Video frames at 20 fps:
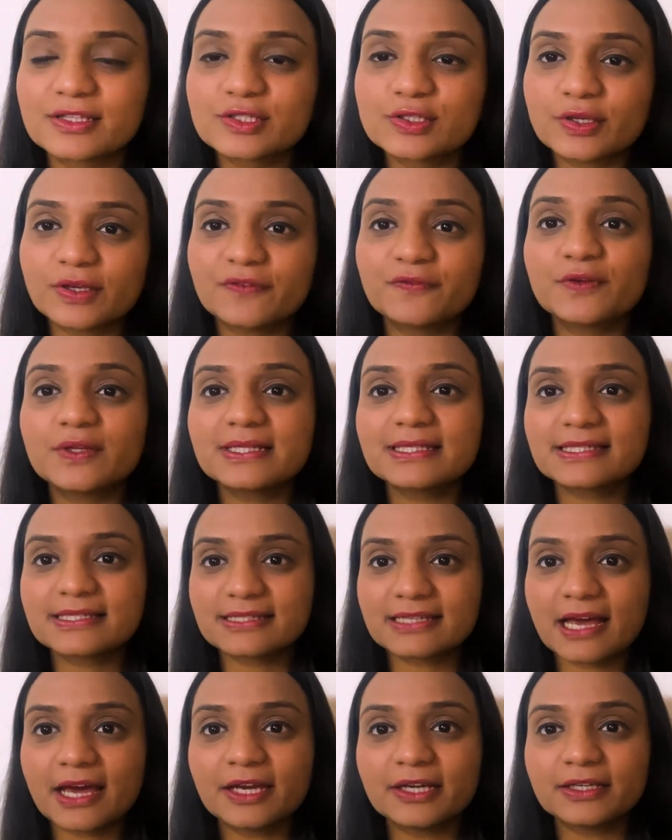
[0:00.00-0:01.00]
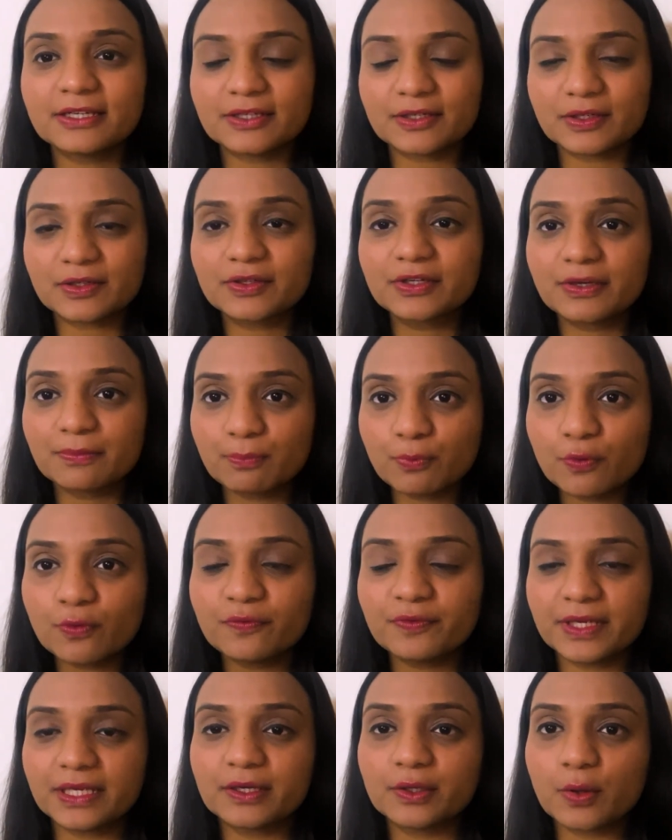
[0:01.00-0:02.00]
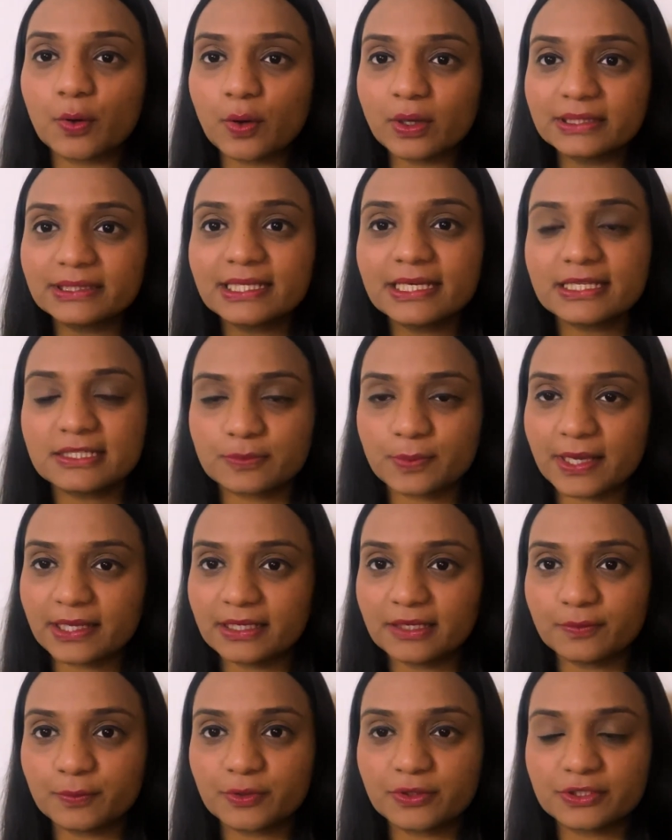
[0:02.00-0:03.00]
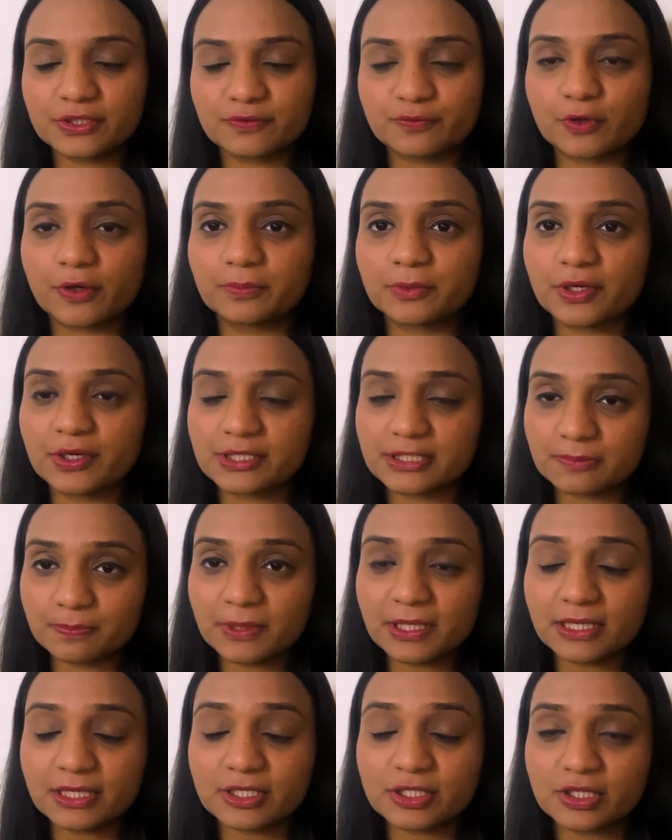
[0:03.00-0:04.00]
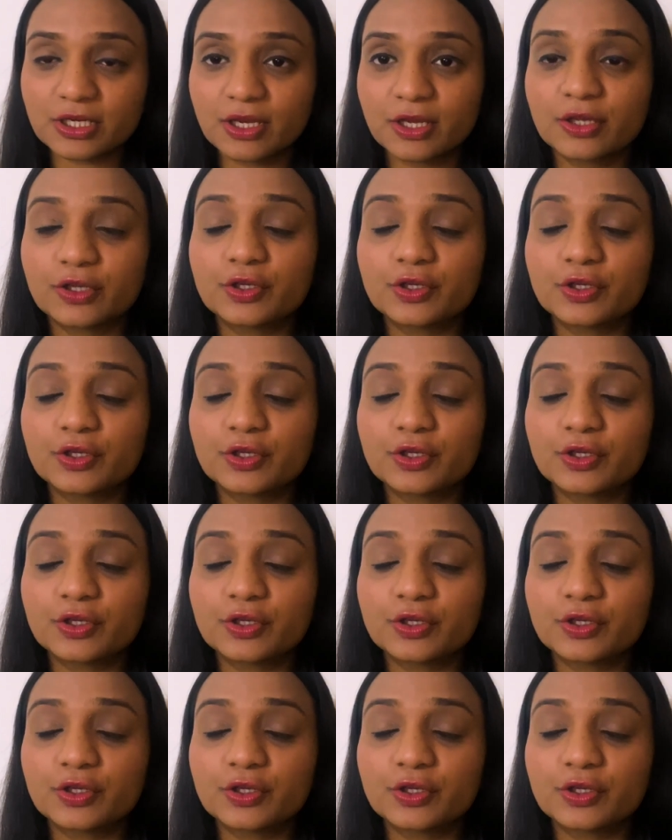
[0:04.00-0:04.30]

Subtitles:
So if you'll start removing all these very words from your speech